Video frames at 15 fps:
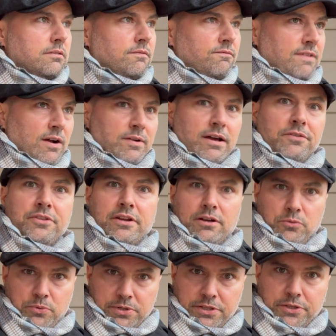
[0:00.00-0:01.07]
found out that I
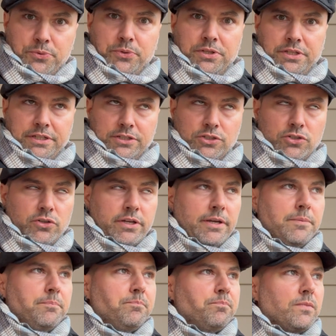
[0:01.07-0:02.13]
really enjoy
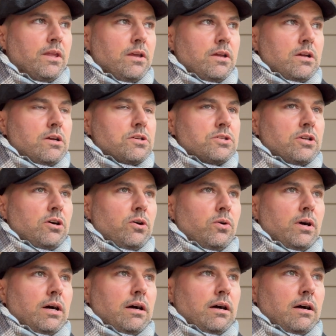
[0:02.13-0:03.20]
it.
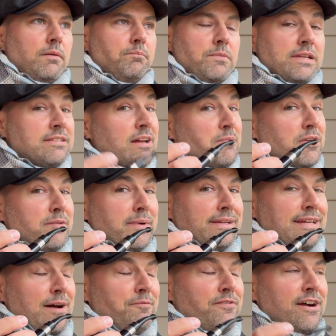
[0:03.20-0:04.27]
So that's not one of my
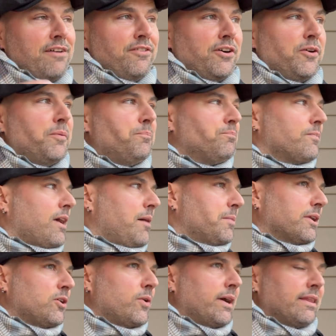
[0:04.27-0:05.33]
top 5 though. I'm
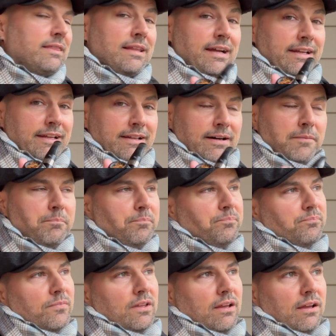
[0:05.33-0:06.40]
gonna go ahead and light it up,
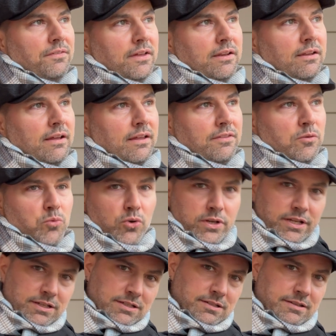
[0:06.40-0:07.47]
and then we'll get into